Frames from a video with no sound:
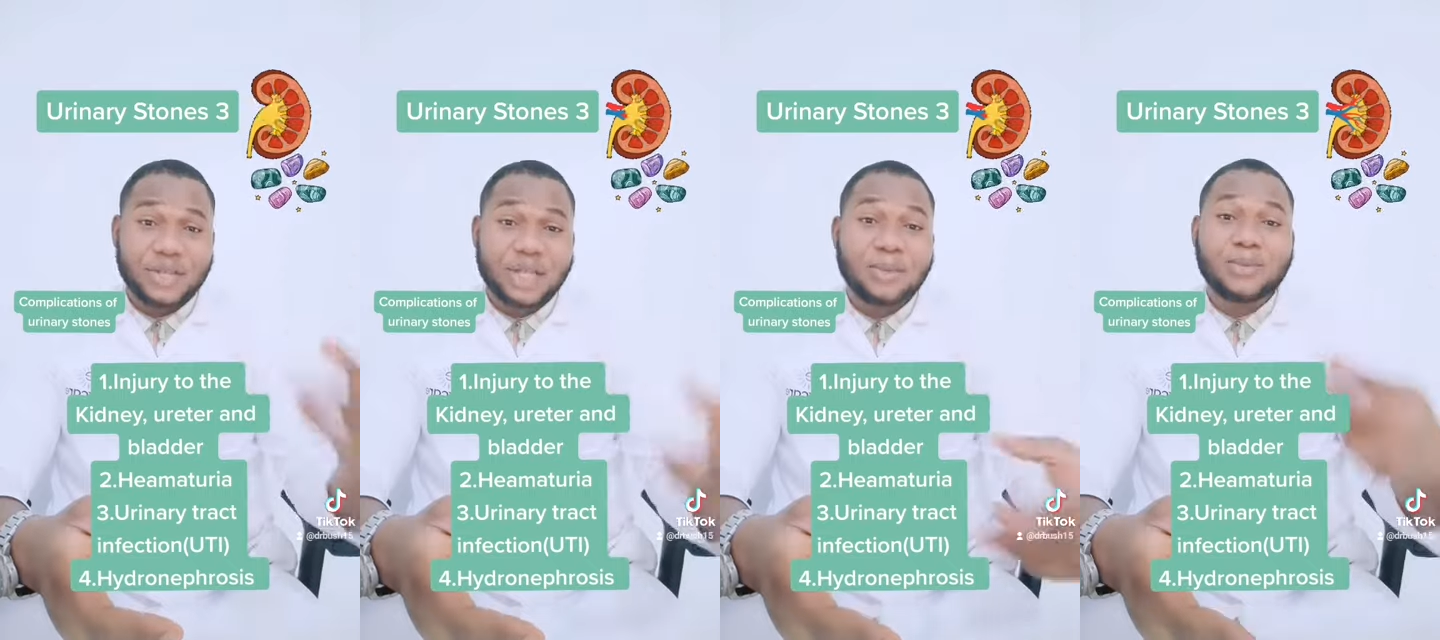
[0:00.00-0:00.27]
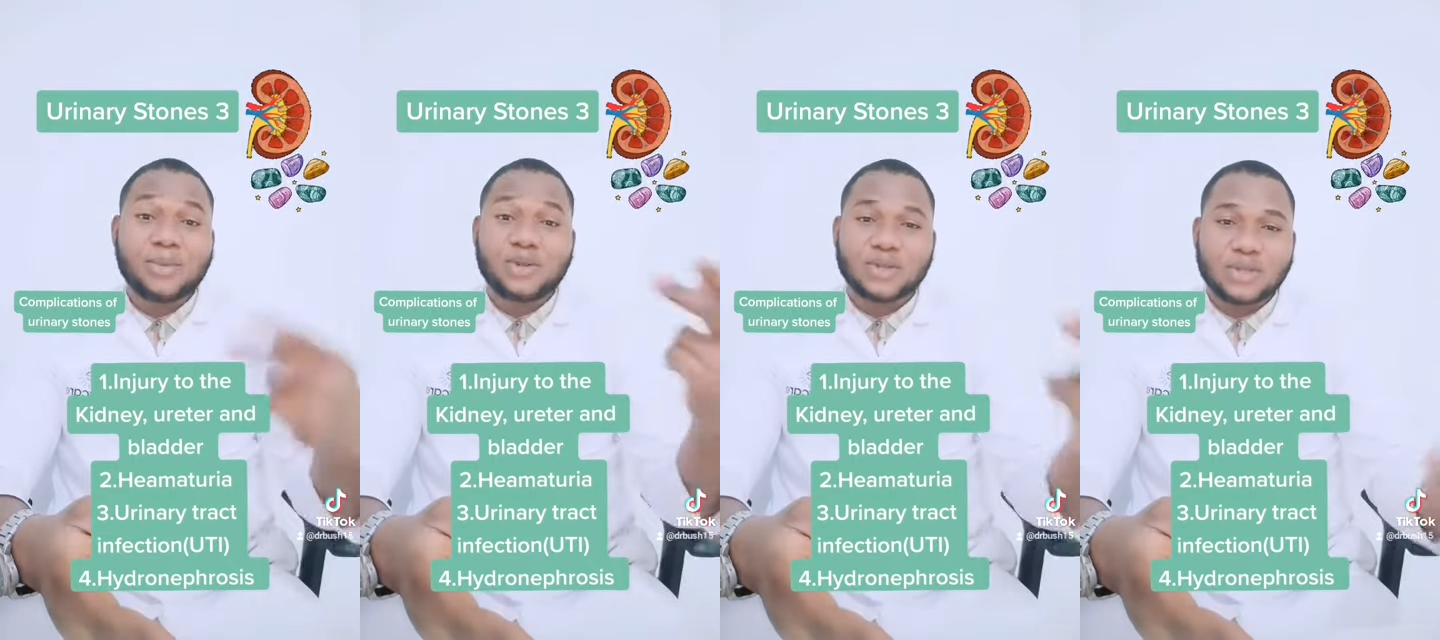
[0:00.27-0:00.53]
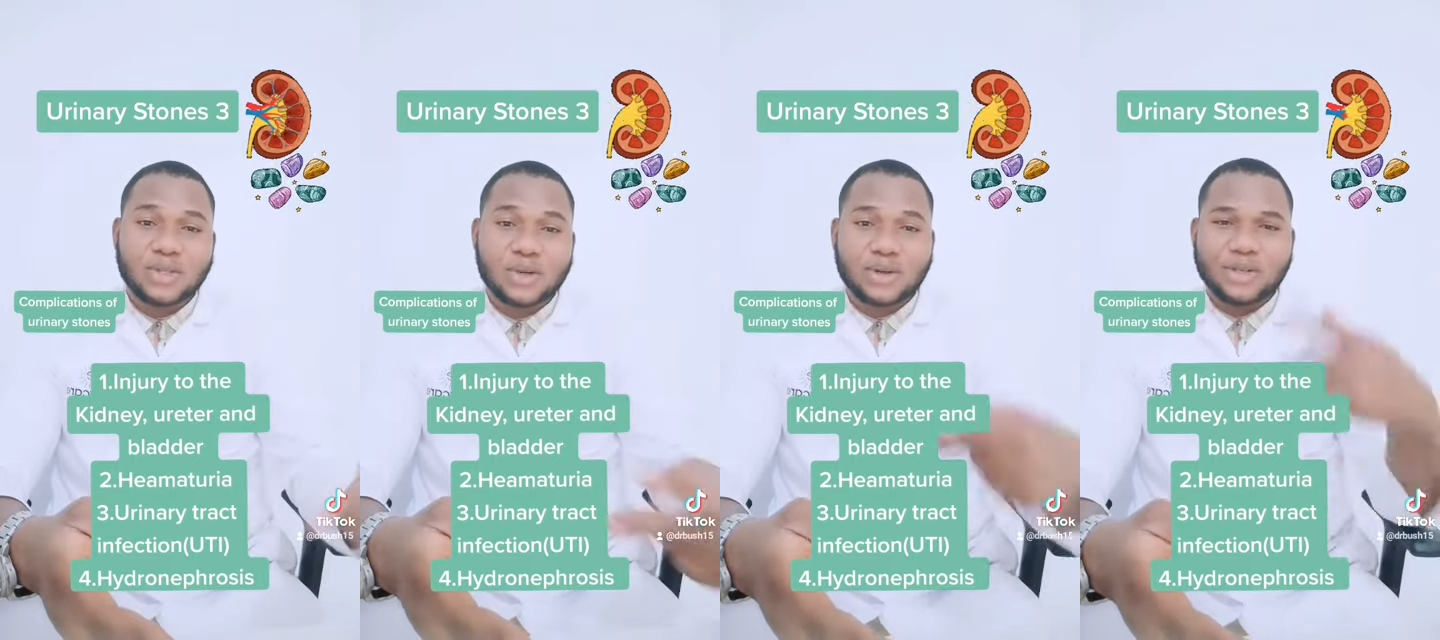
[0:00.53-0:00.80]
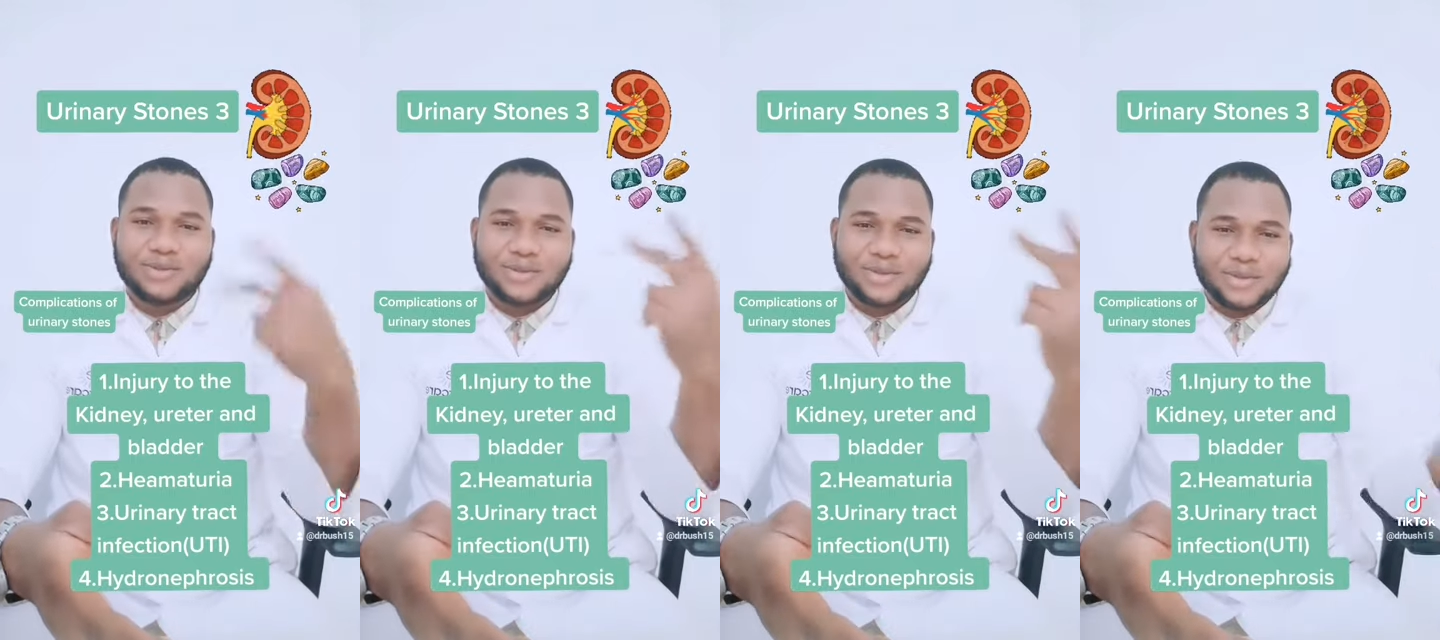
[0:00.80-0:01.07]
They keep going to the
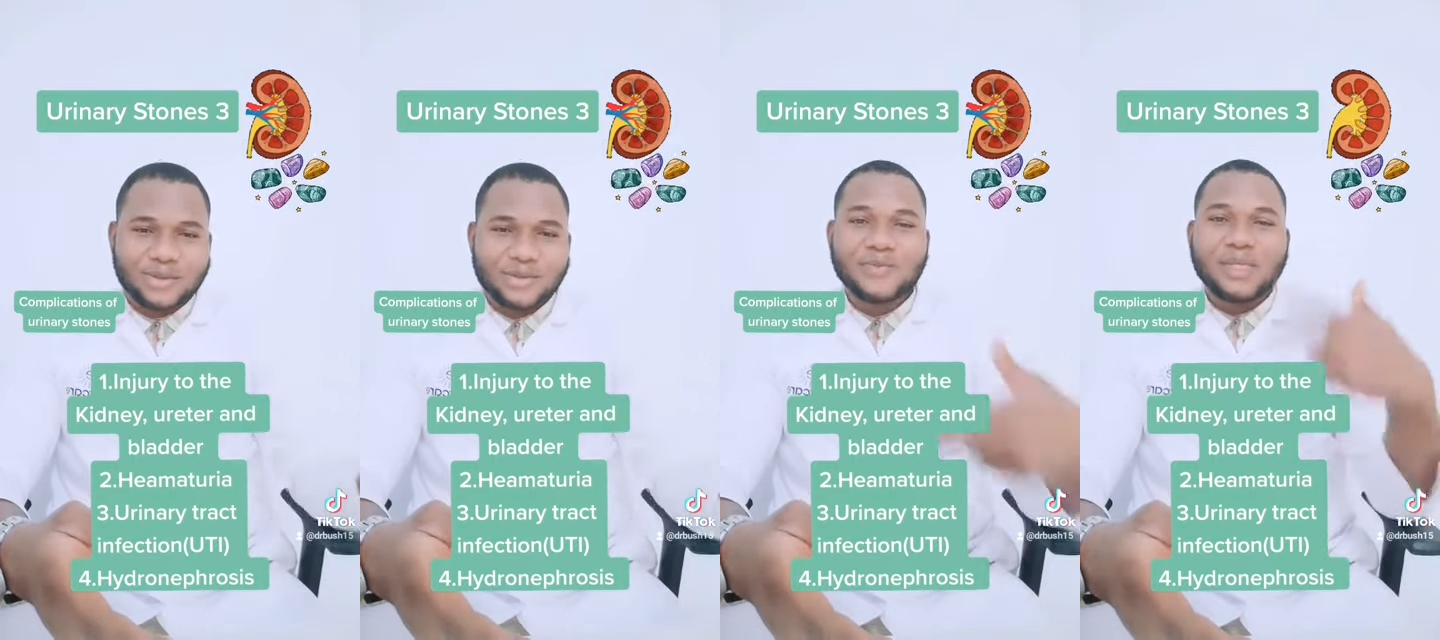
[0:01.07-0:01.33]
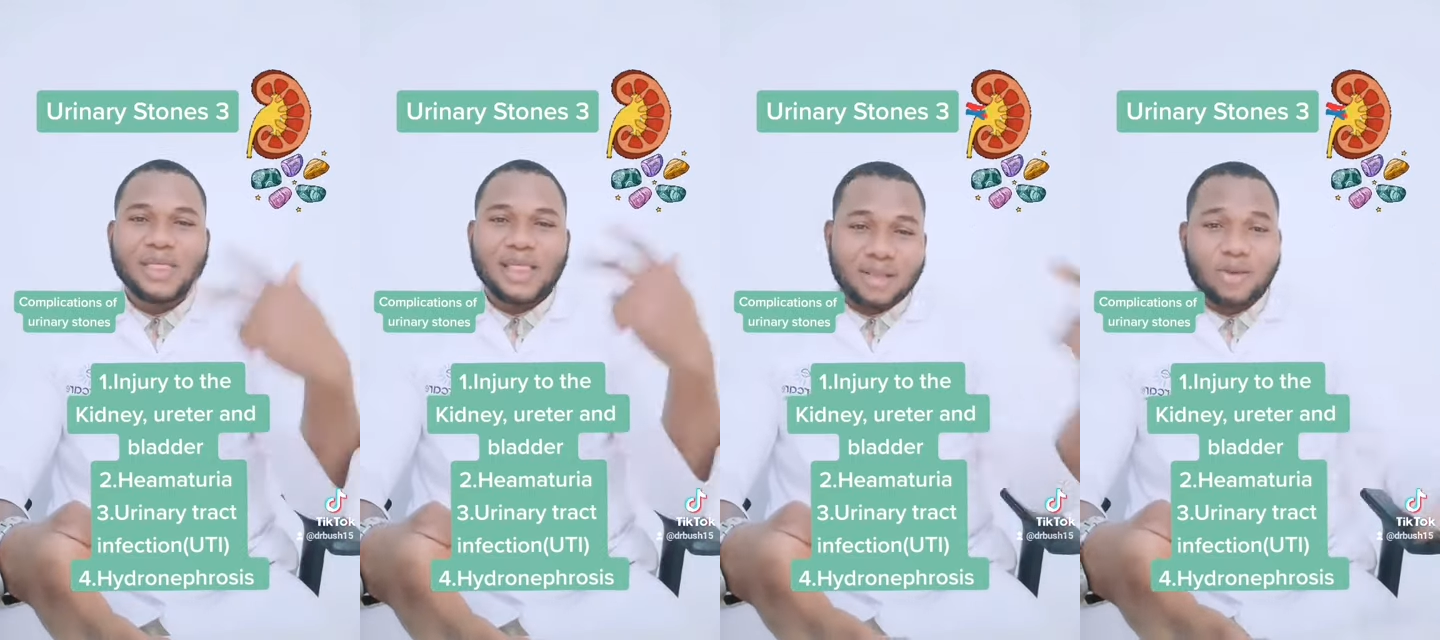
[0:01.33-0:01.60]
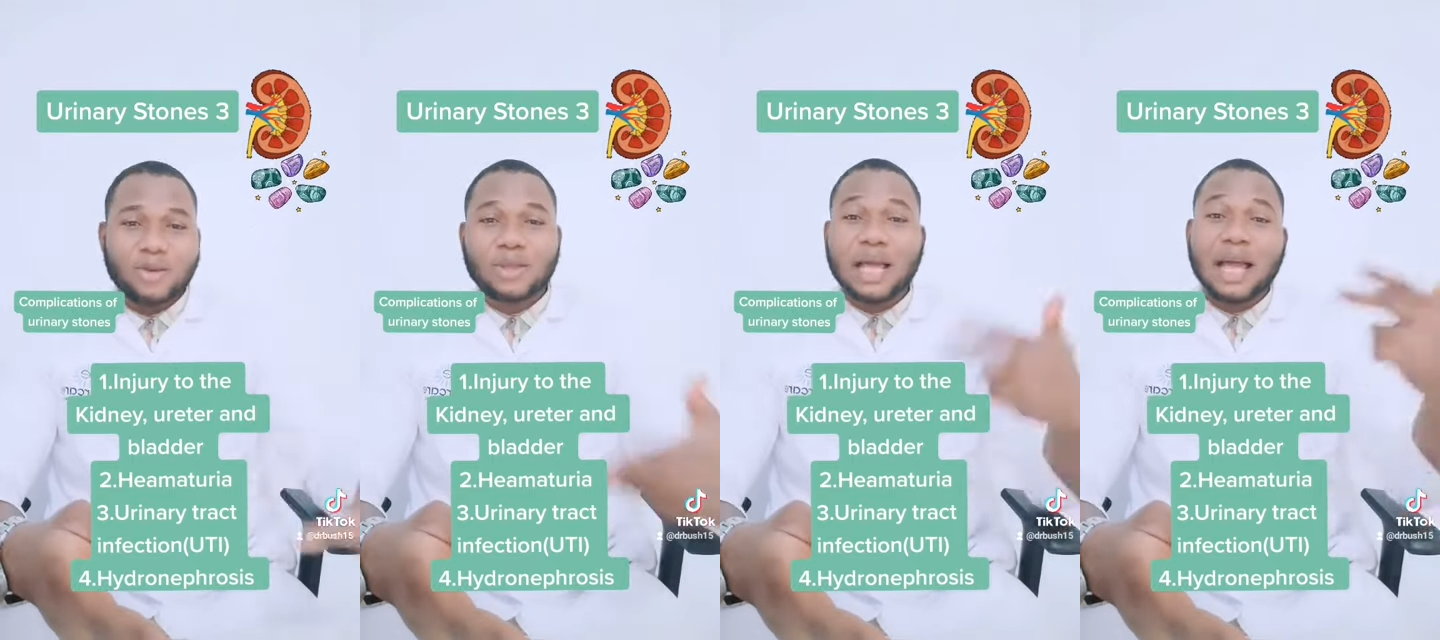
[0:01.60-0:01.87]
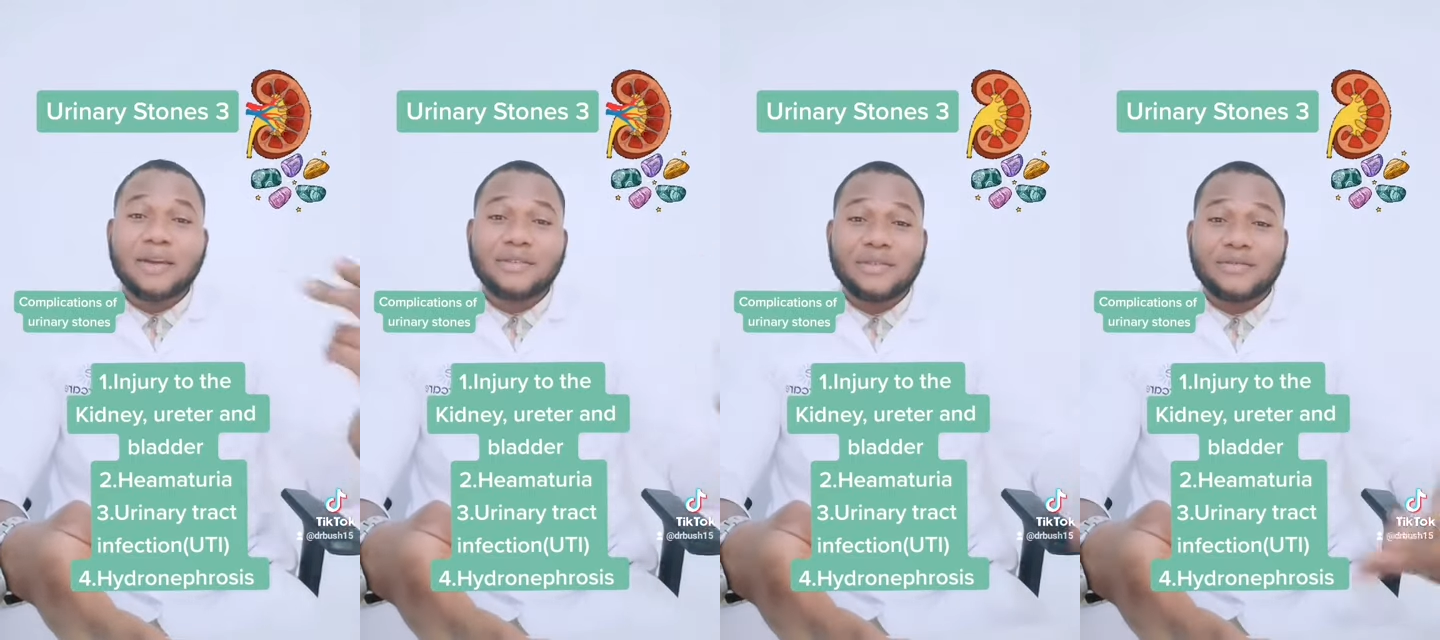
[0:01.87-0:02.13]
hospital, doctor,
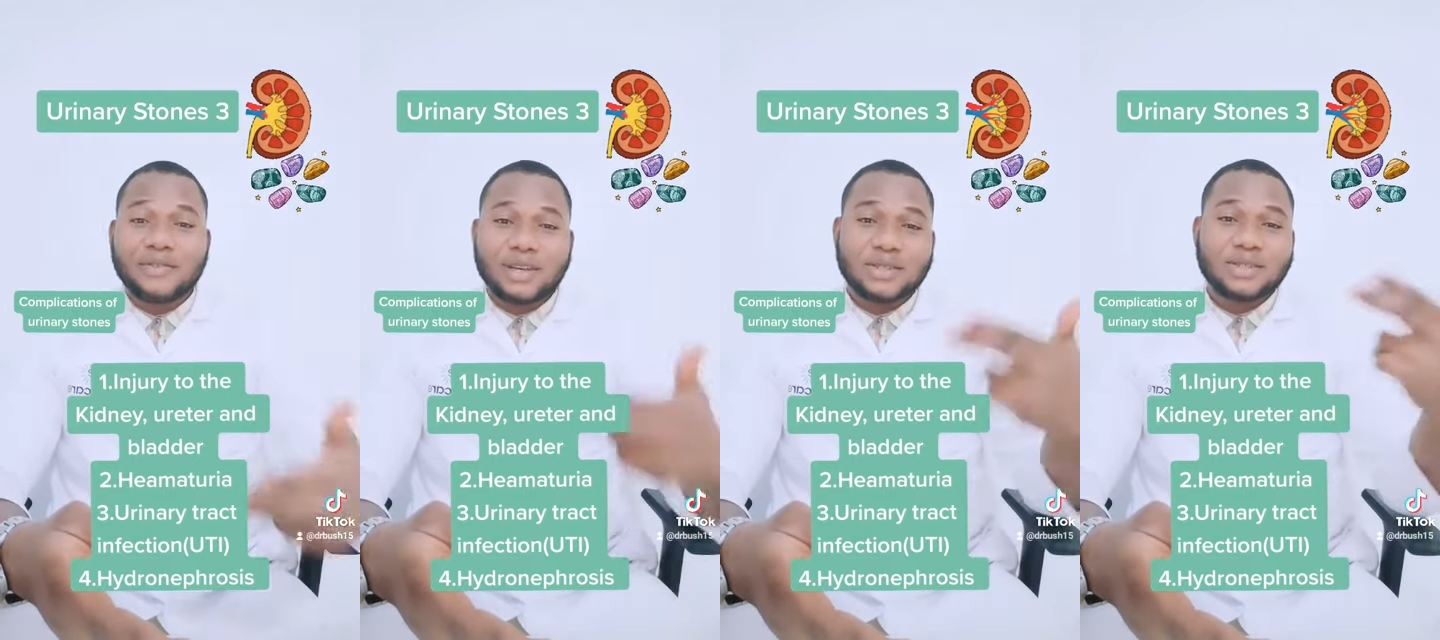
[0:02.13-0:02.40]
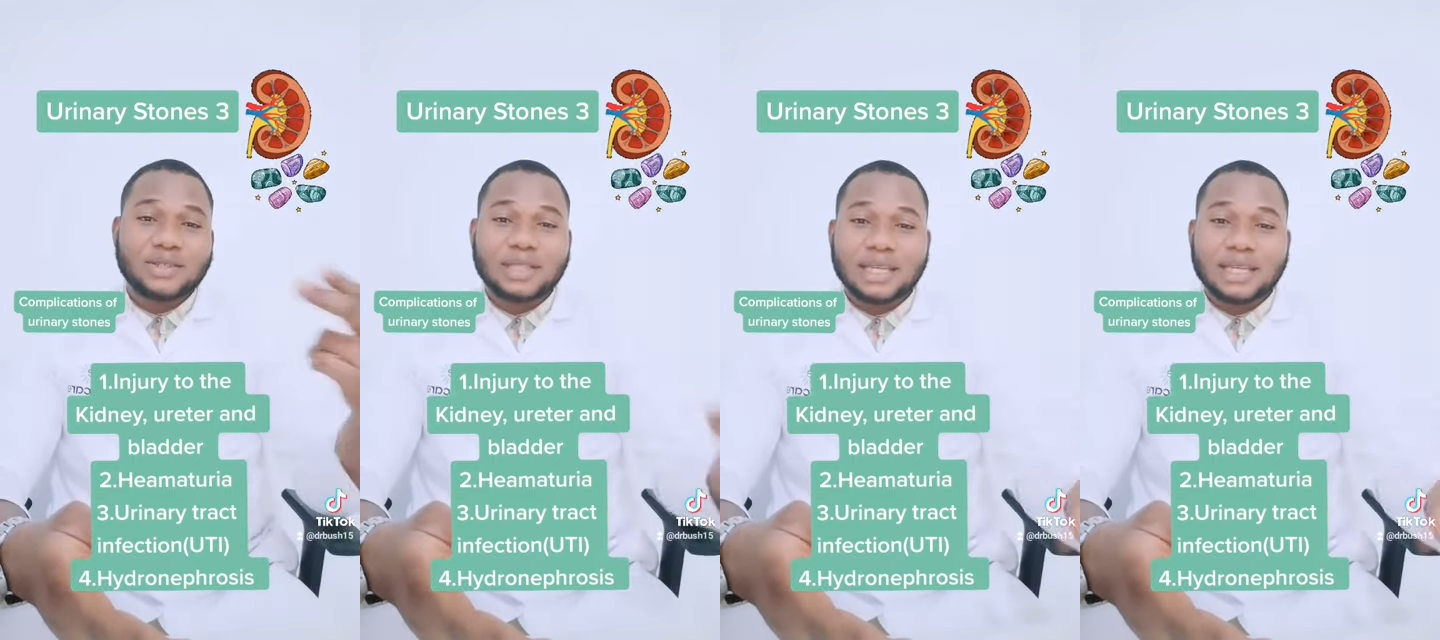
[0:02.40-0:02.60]
I have infection,